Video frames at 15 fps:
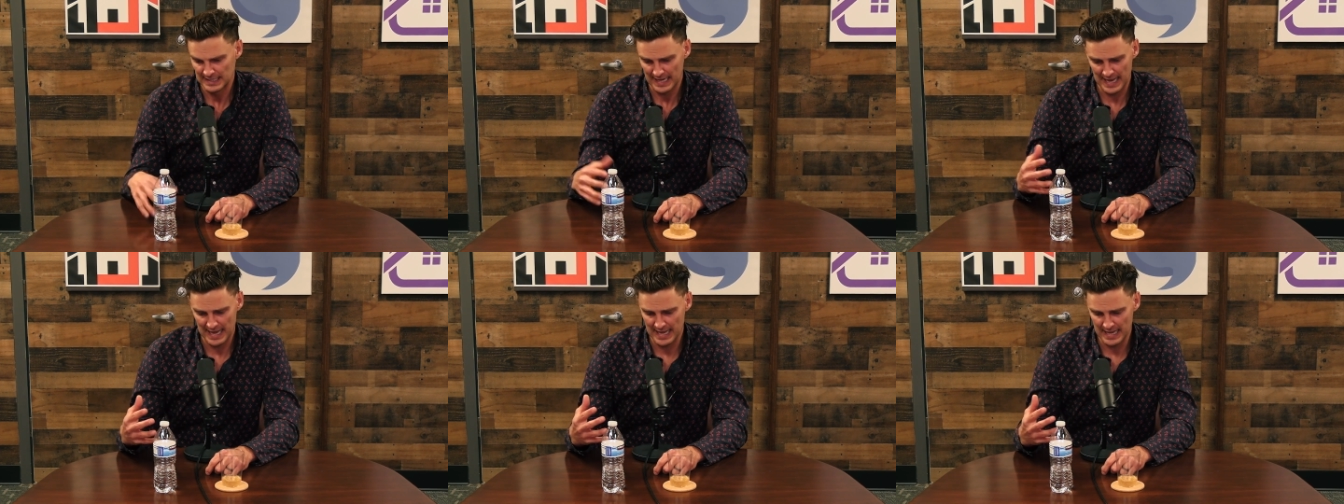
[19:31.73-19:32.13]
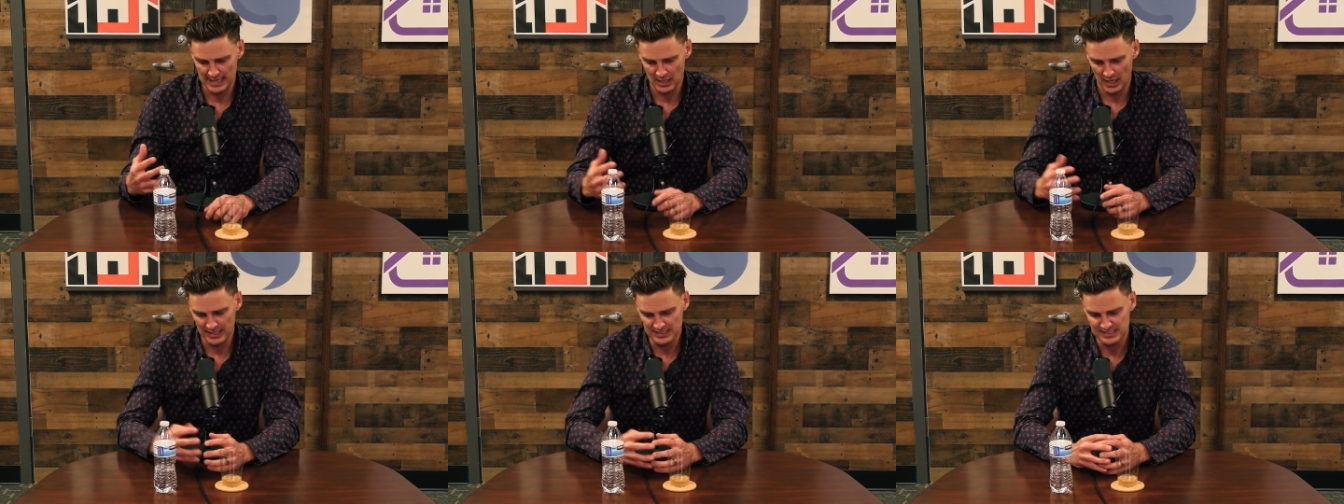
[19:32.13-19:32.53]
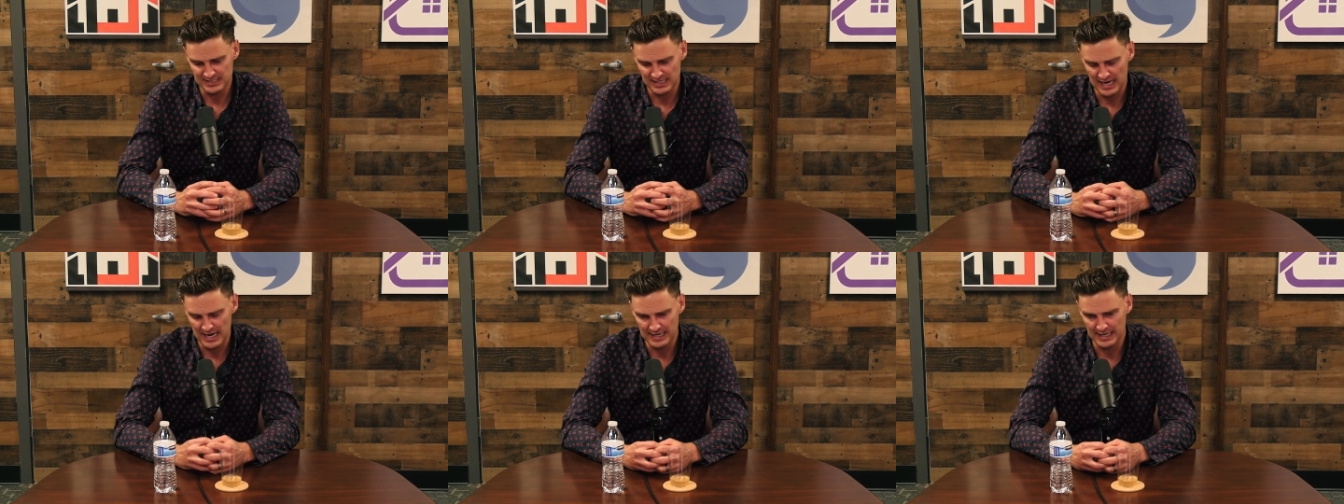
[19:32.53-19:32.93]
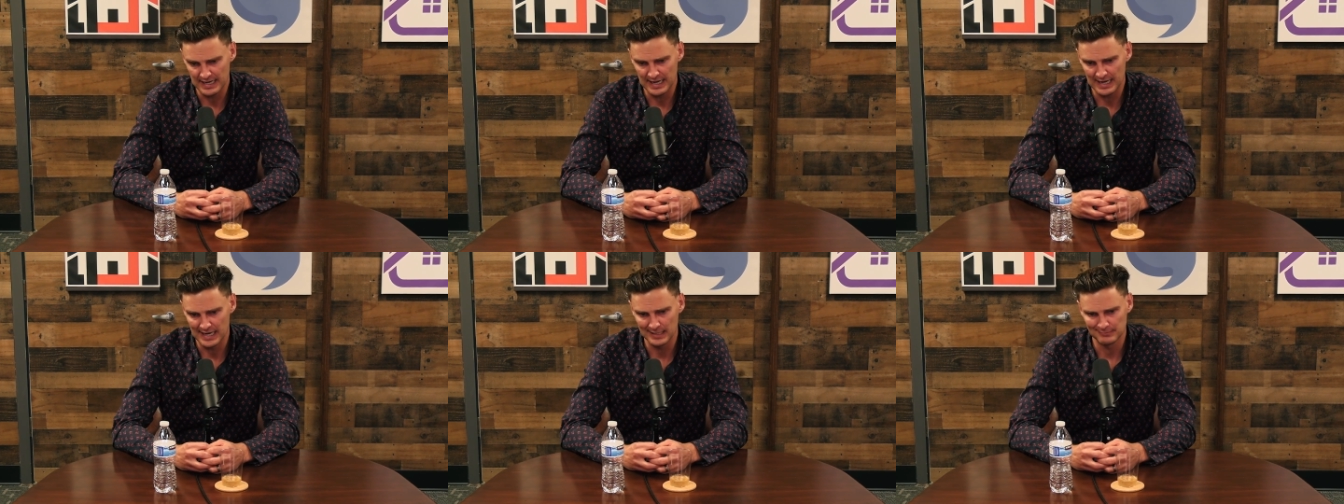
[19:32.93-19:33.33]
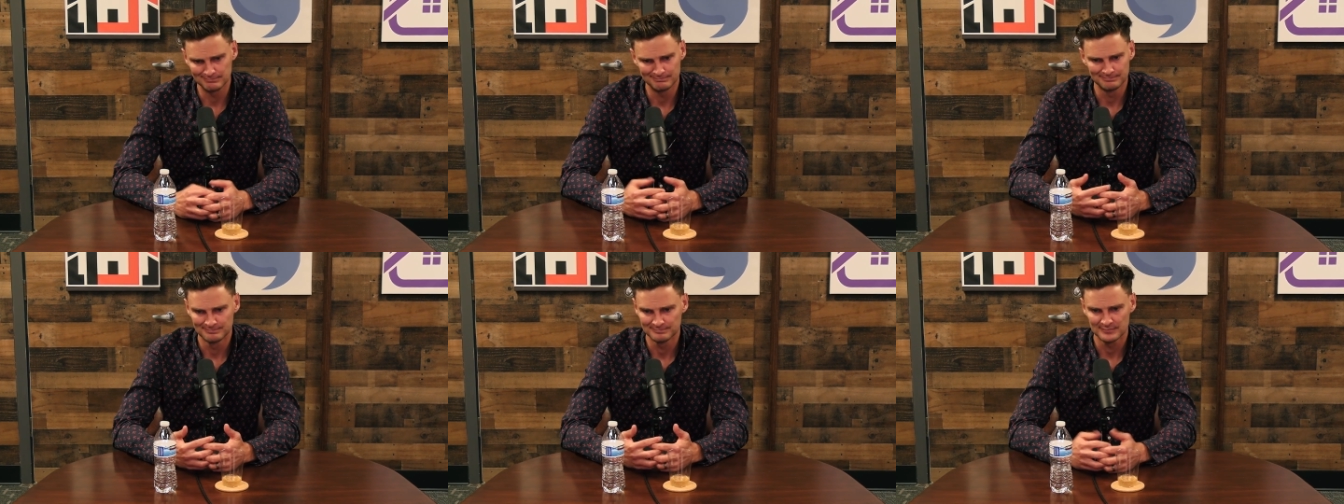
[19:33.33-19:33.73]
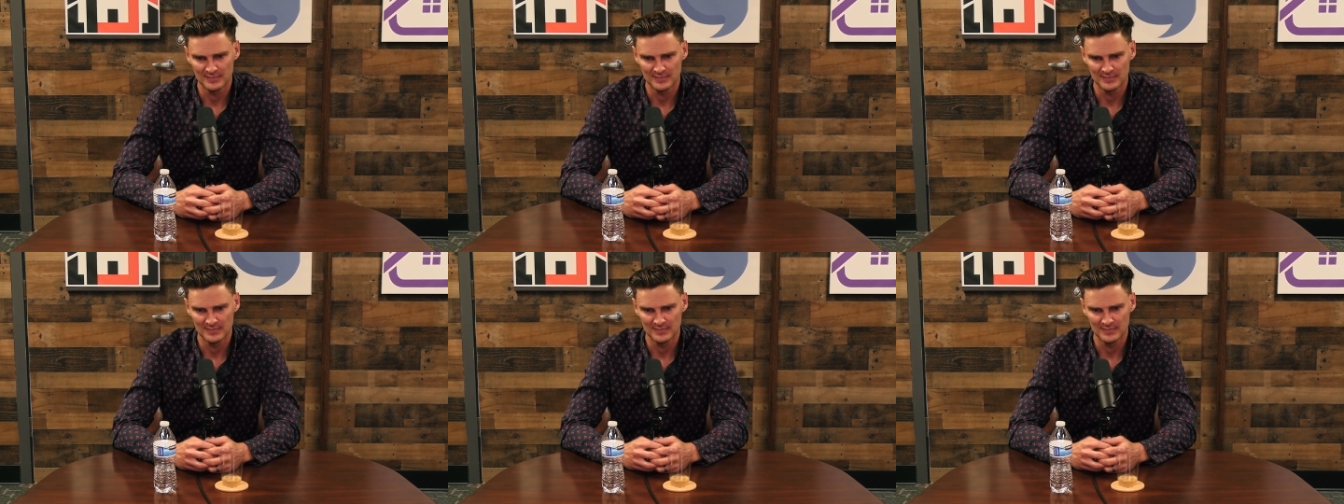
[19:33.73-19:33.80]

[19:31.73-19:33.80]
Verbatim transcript: And I start, um,